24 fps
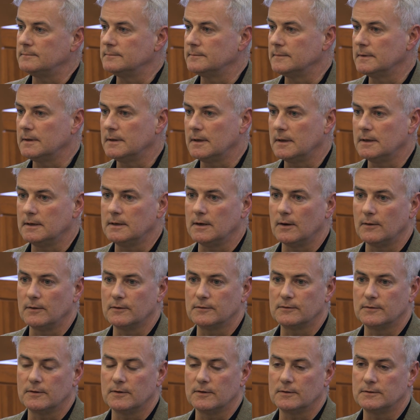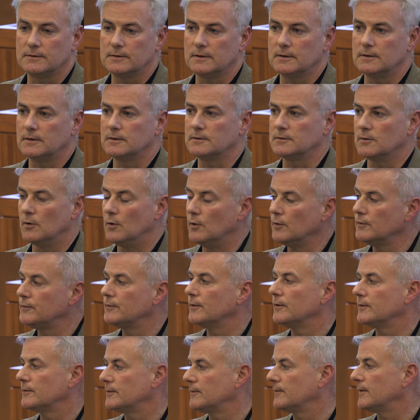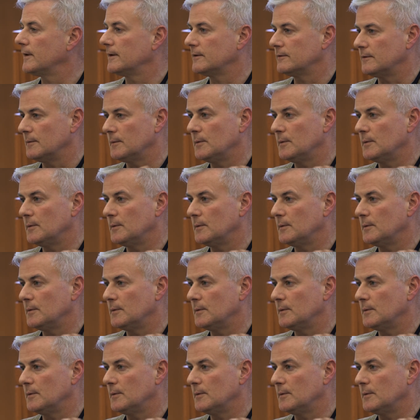there's all sorts of things.